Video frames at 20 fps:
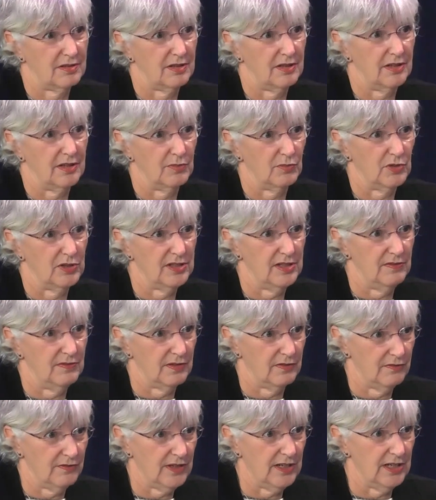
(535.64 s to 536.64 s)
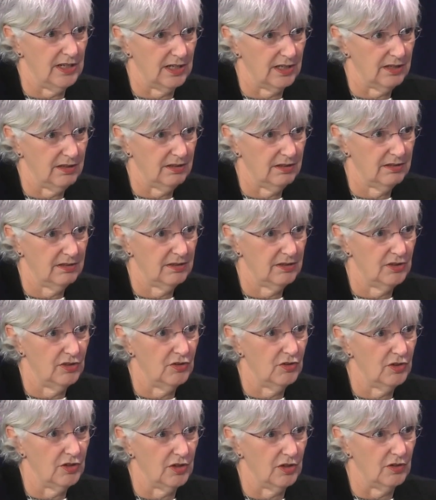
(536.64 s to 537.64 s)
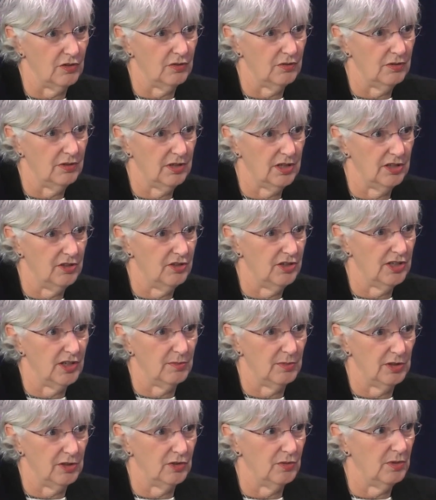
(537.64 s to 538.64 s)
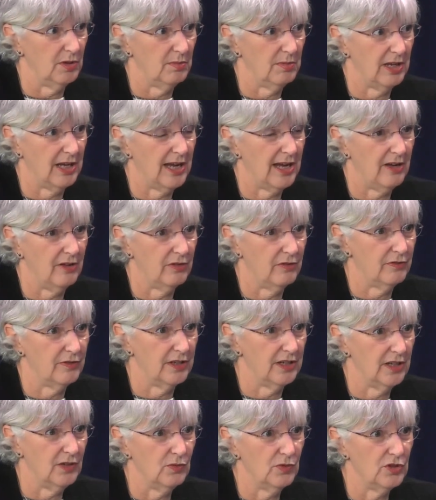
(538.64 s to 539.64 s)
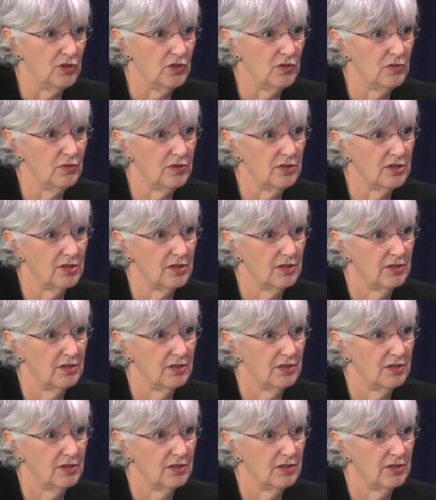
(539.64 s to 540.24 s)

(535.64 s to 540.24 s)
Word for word: um, received some funding a year ago. Absolutely. Can you tell me a little bit about how the funding was used? Sure,